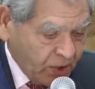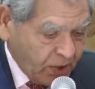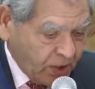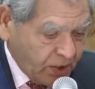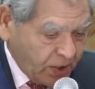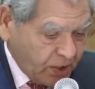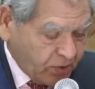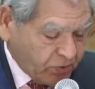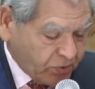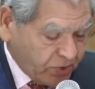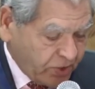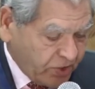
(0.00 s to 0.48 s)

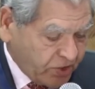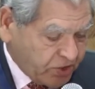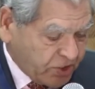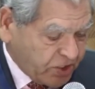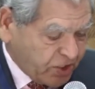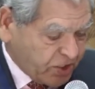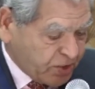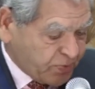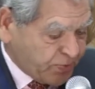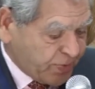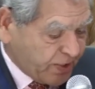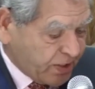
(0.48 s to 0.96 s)
Now our
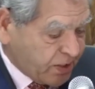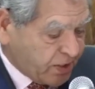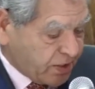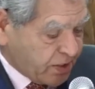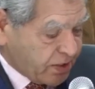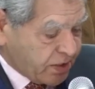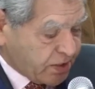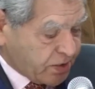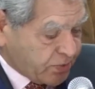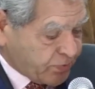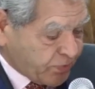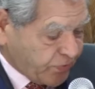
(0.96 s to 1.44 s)
next speaker
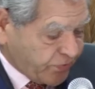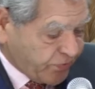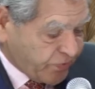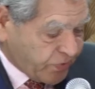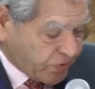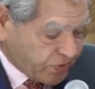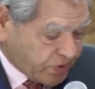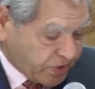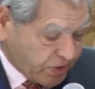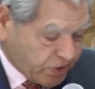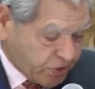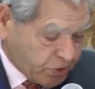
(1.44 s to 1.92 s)
is
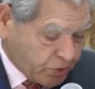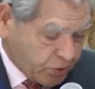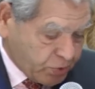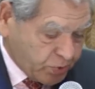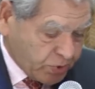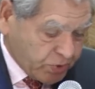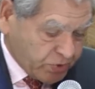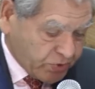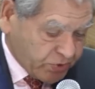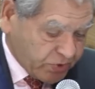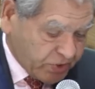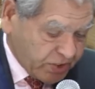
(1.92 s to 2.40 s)
Professor
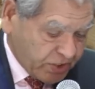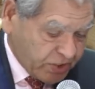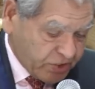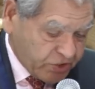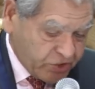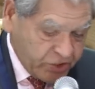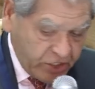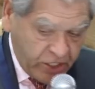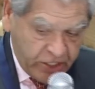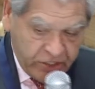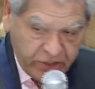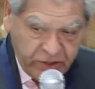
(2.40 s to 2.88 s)

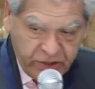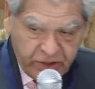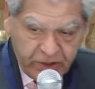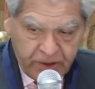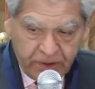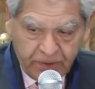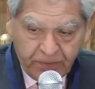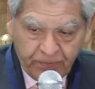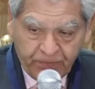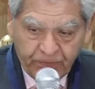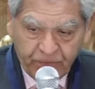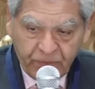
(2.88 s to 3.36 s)
Shubhansi
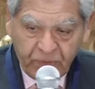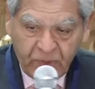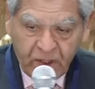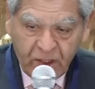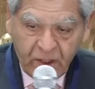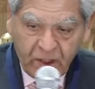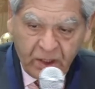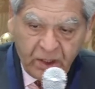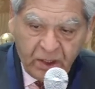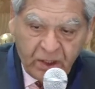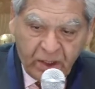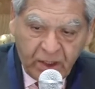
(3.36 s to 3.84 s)
Jain,
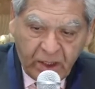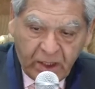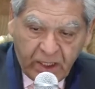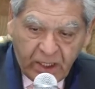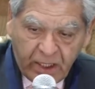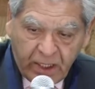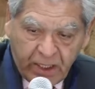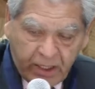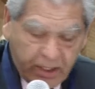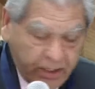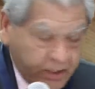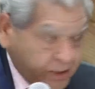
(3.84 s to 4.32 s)

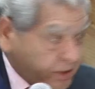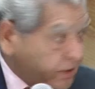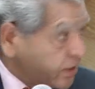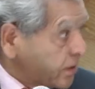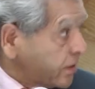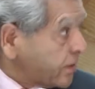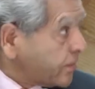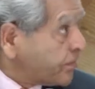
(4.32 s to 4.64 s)
and